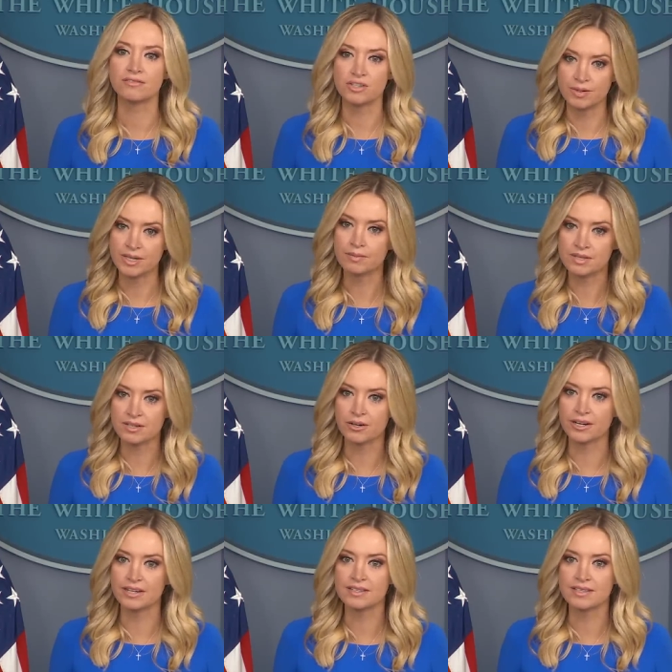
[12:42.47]
If she becomes
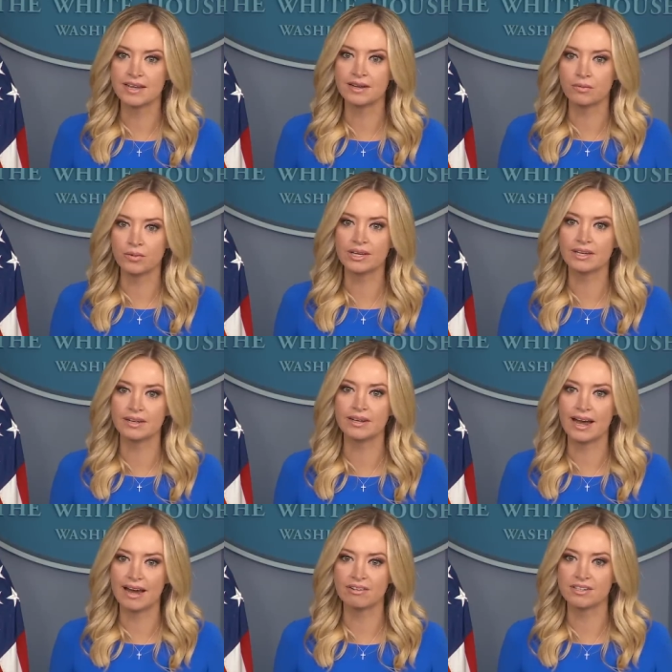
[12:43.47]
serious, then we can
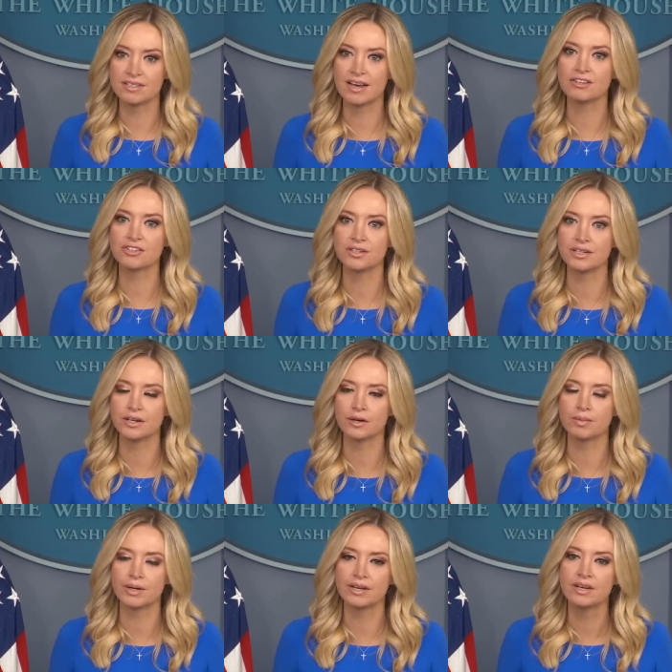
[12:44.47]
have a discussion here.
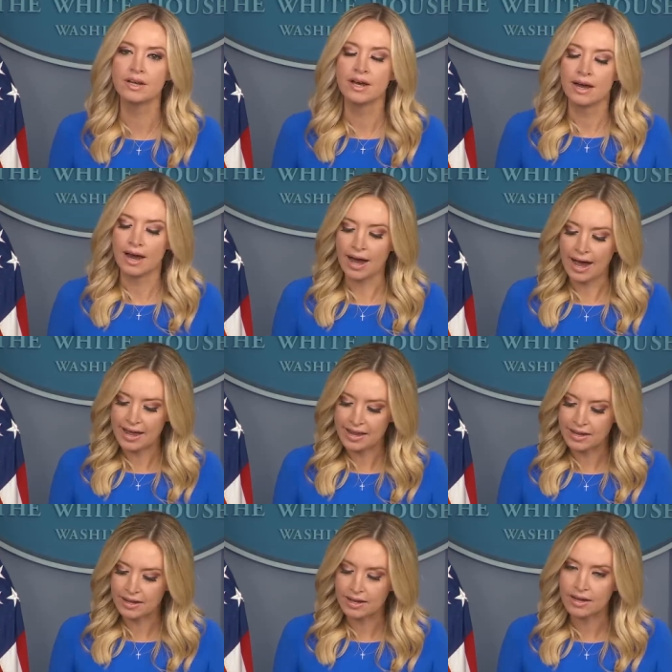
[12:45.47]
But
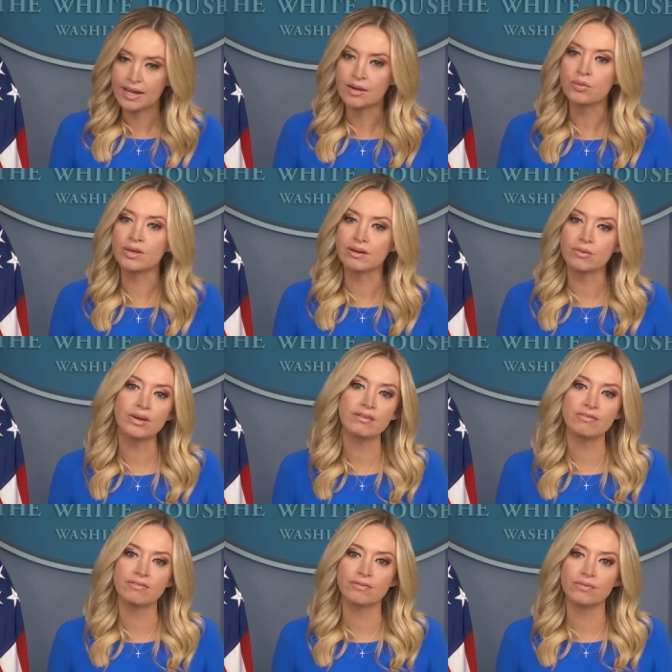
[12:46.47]
I, and we,
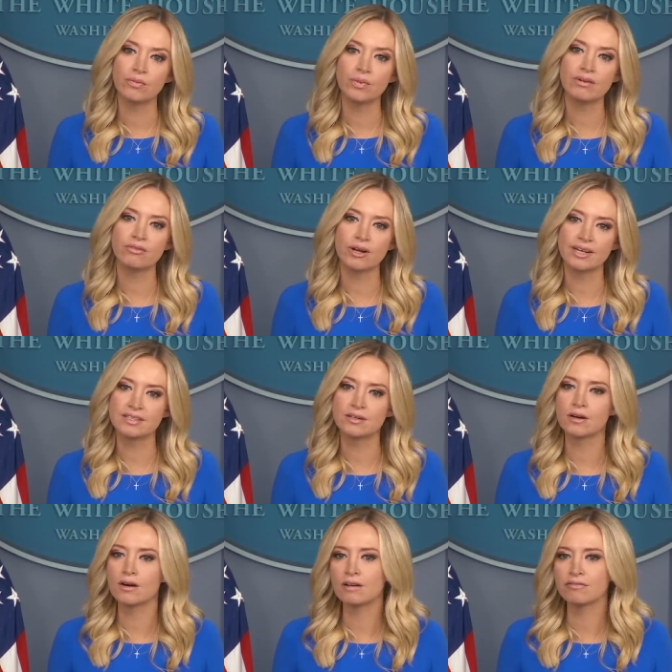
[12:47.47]
we've, we've raised
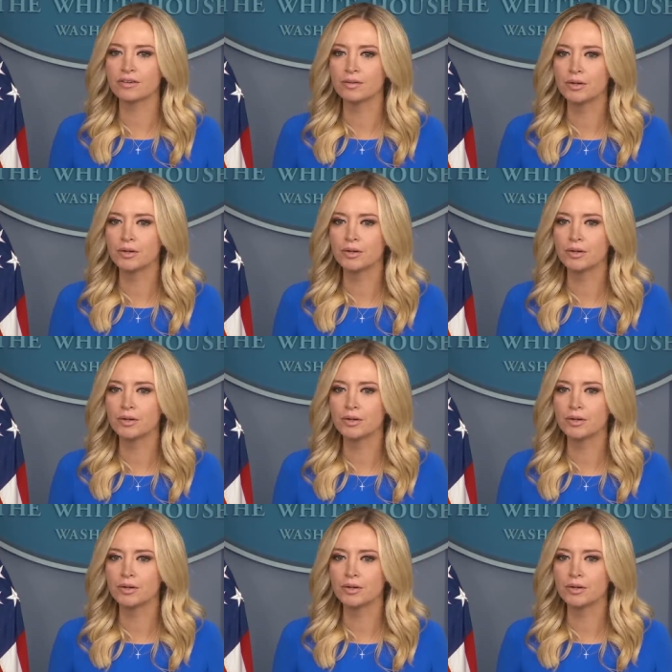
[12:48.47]
our offer.